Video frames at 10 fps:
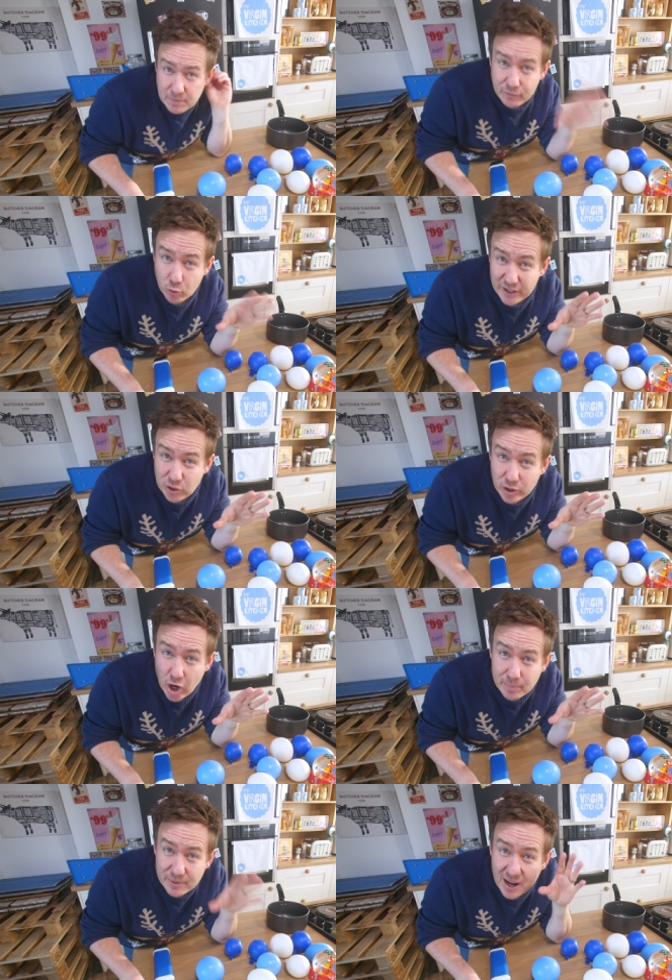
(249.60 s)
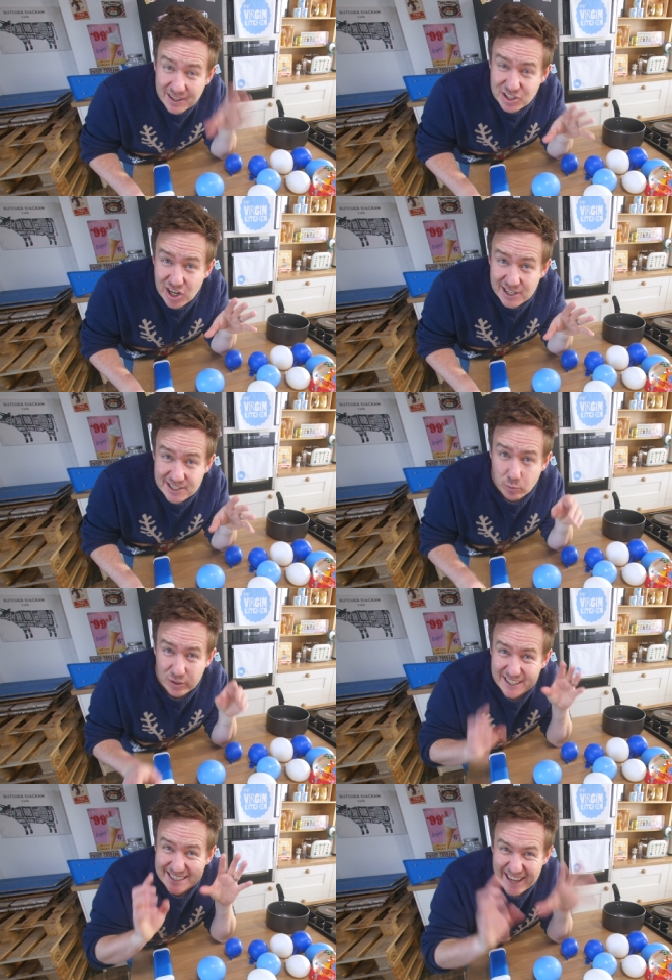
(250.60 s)
Before we cook up uh, the gelatin,
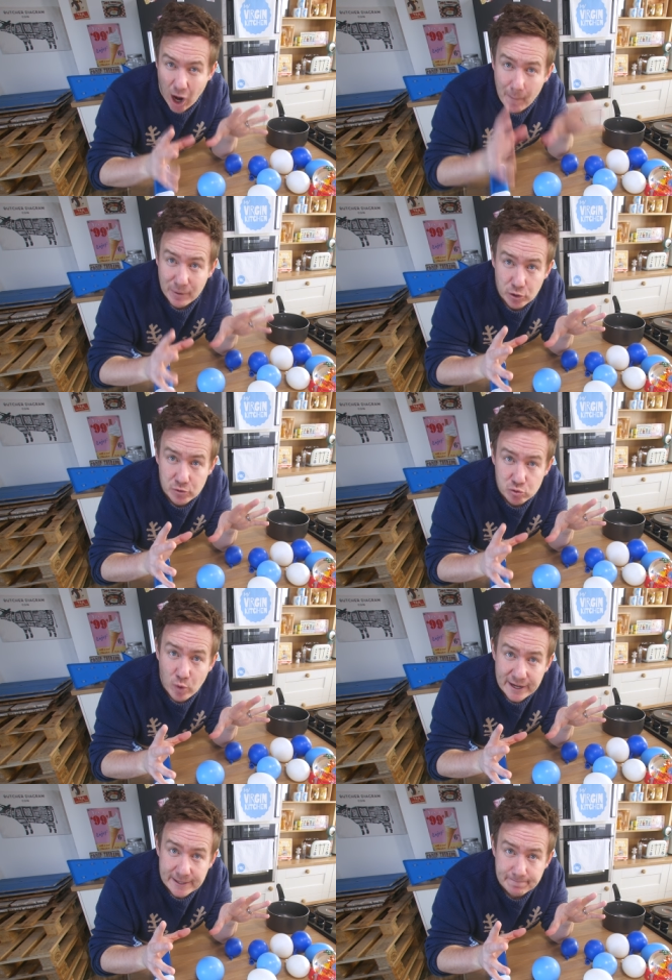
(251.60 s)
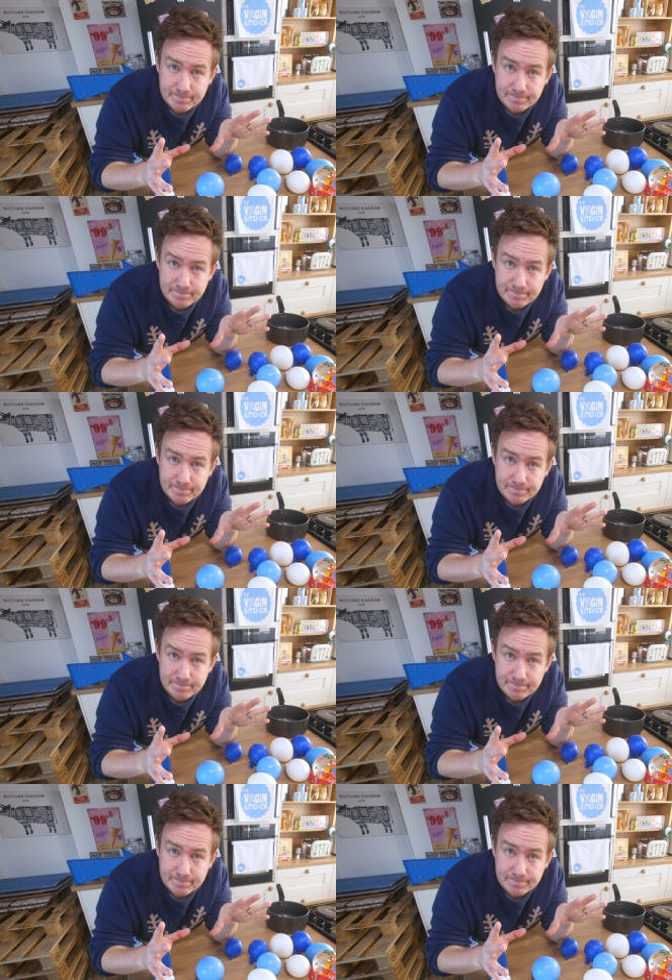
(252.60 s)
we need to get our balloons ready.